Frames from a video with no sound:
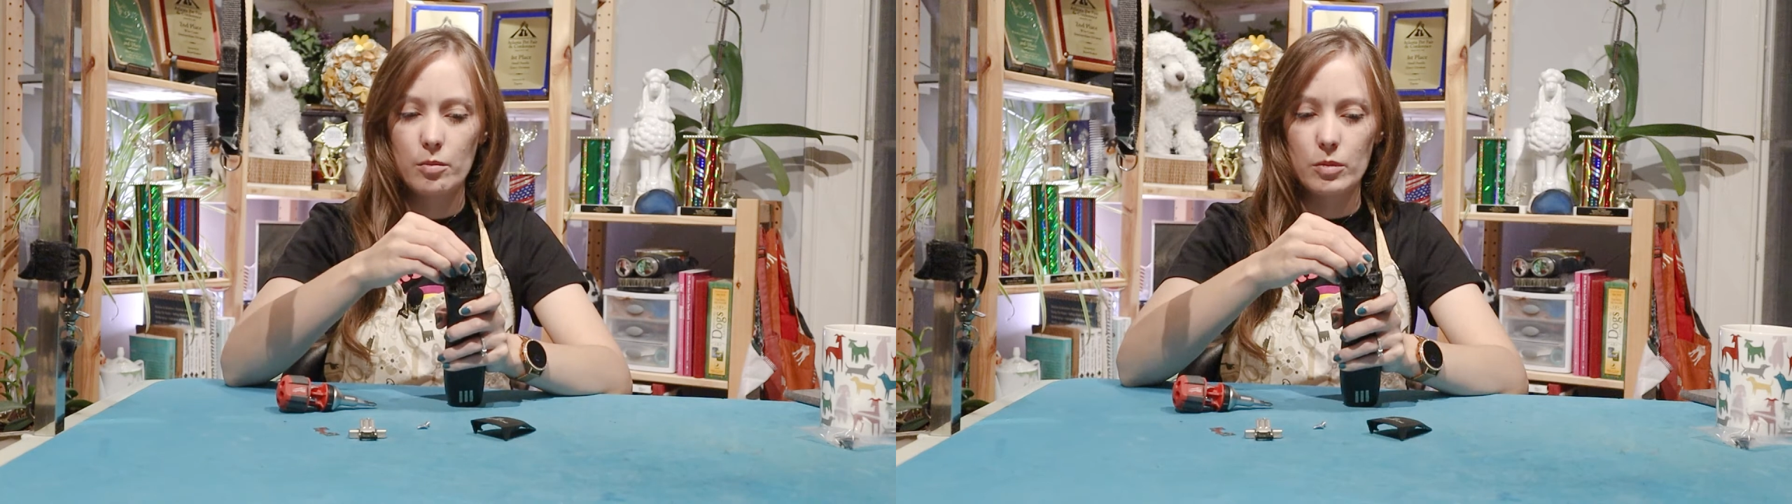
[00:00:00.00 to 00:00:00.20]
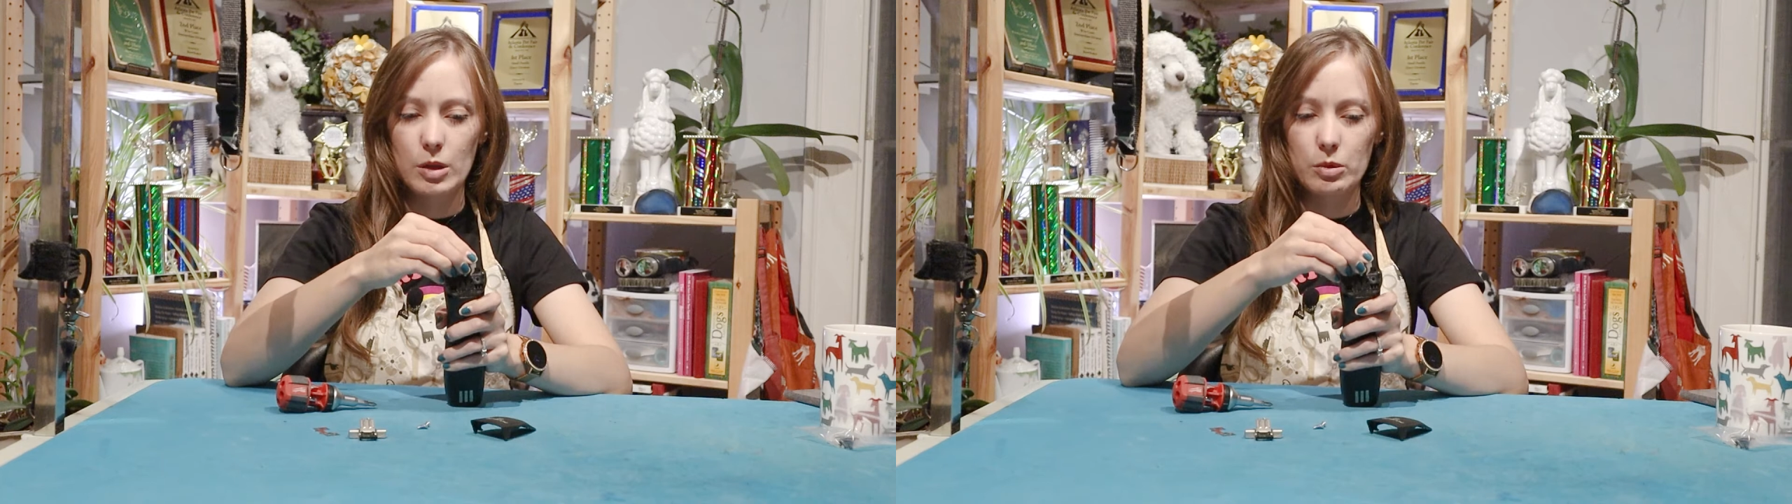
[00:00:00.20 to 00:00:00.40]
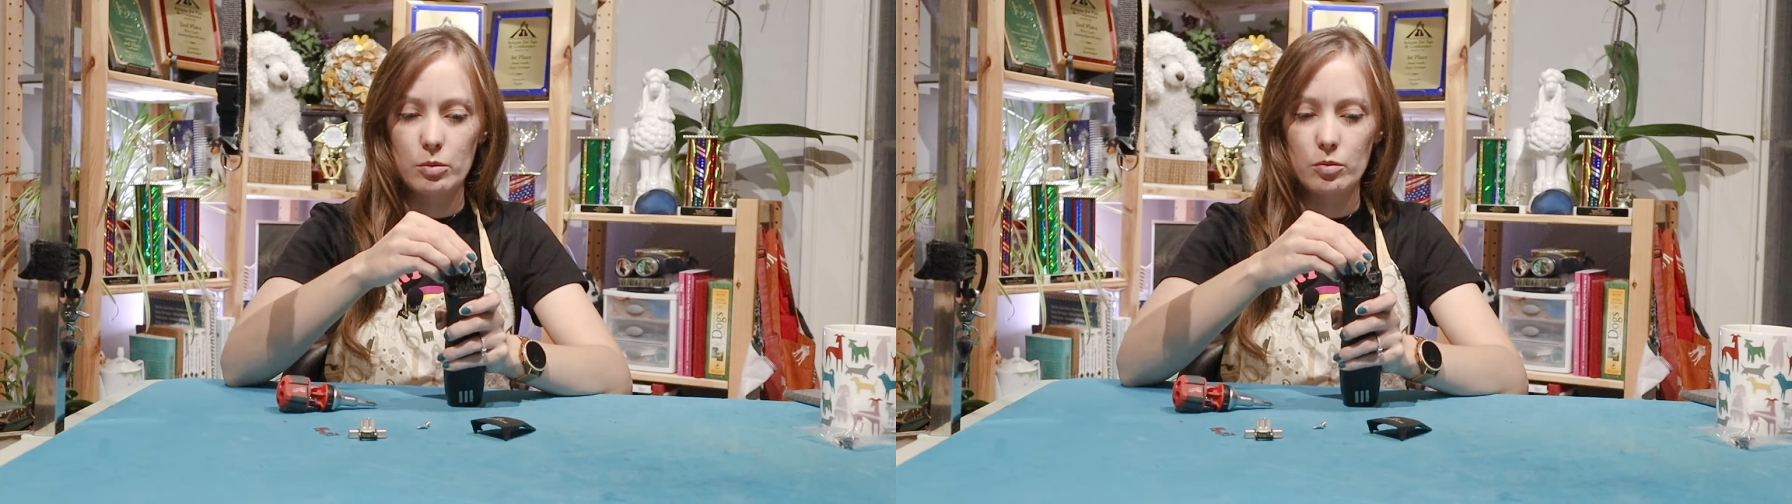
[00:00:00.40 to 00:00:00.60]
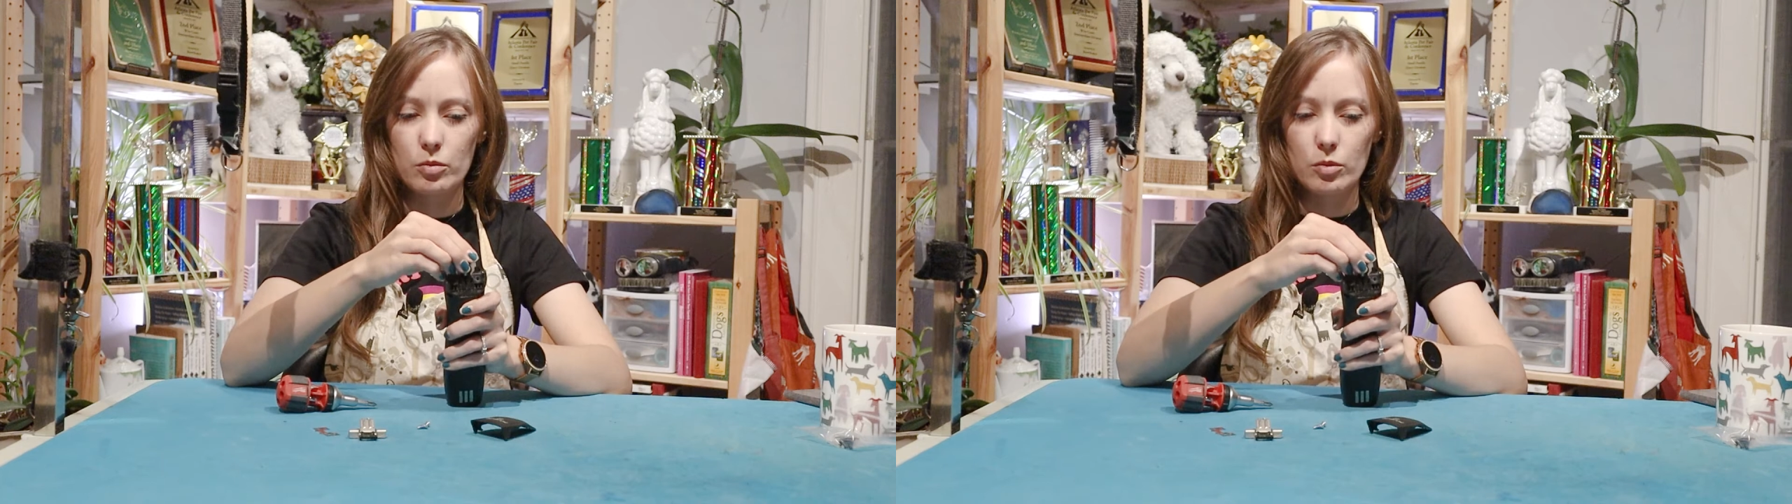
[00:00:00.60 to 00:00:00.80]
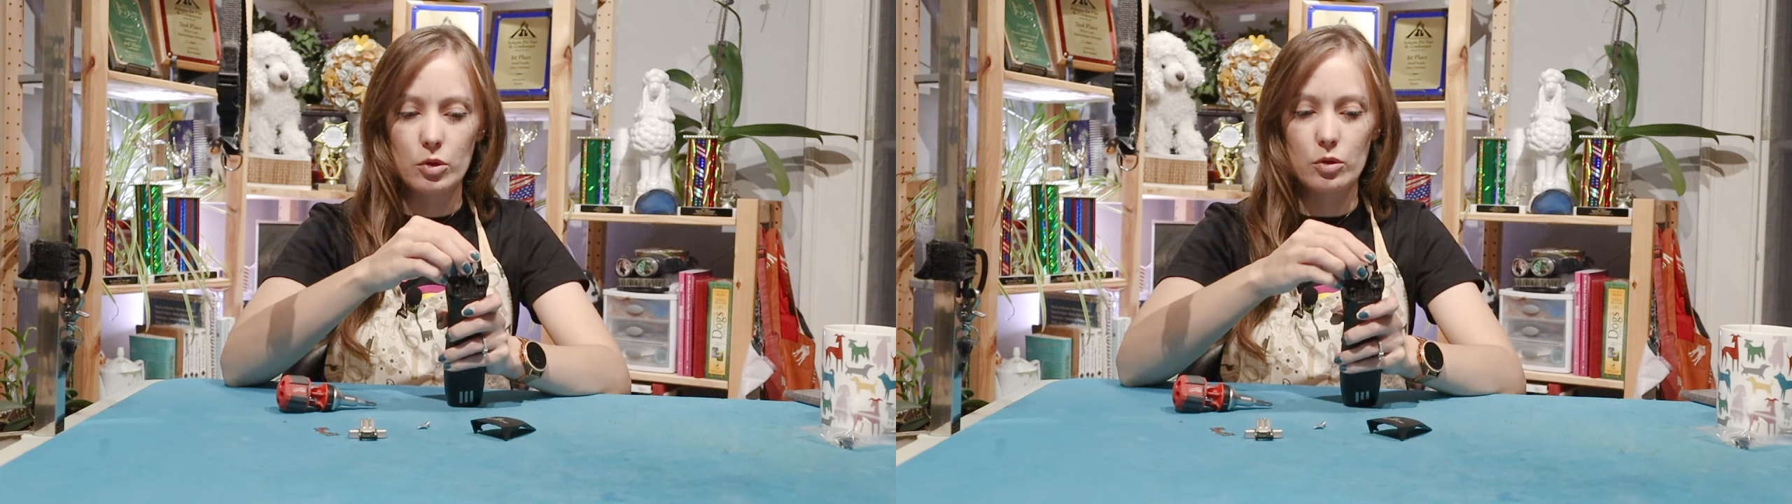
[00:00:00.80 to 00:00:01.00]
maybe
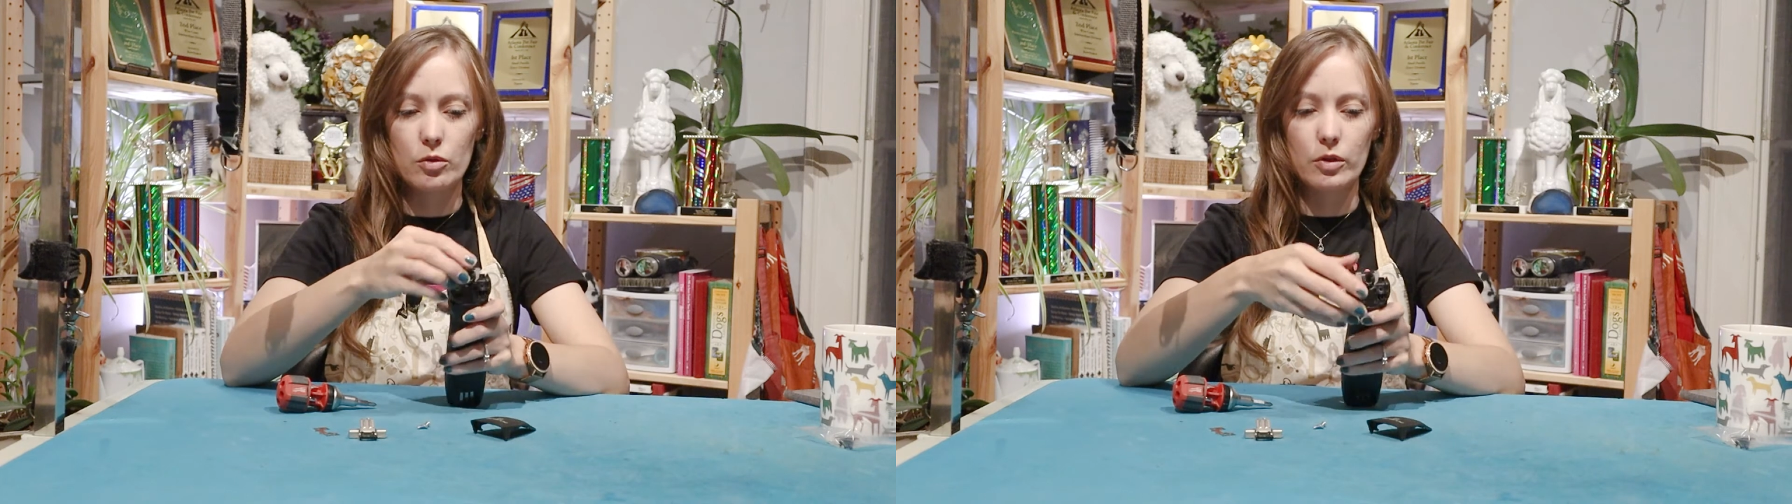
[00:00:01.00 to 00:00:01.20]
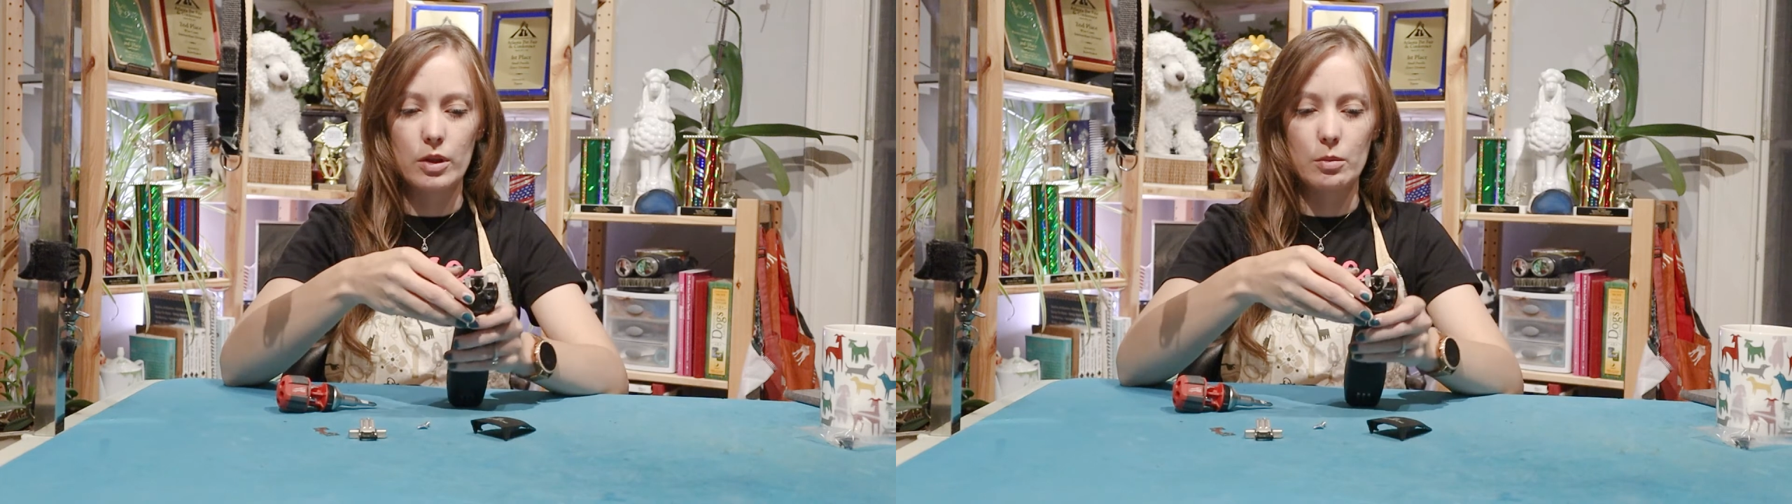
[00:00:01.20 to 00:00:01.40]
maneuver